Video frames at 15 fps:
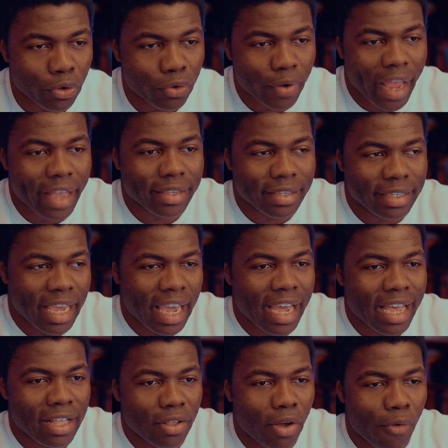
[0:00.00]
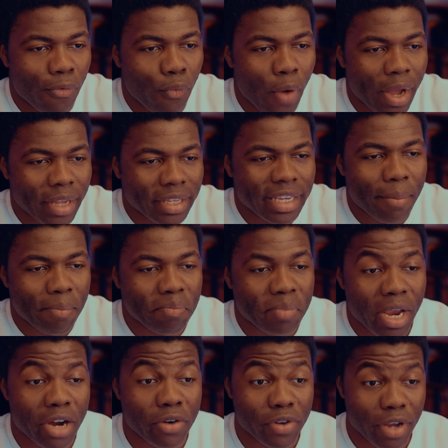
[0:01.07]
grand scale of what the
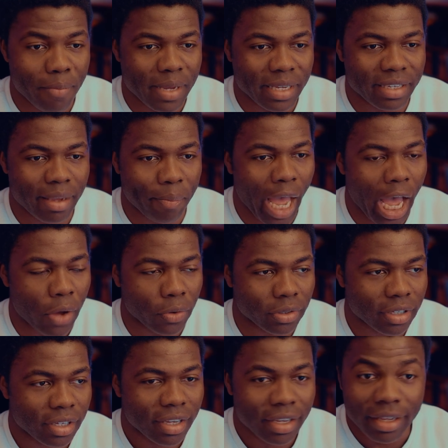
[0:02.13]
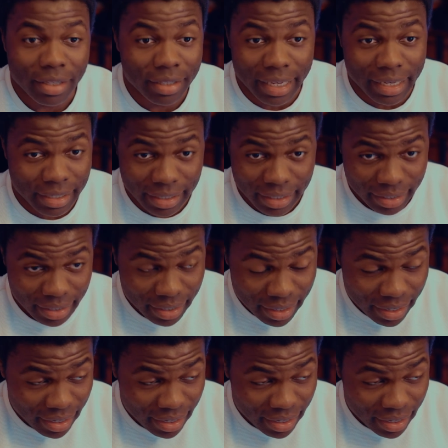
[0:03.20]
Imperium is about, this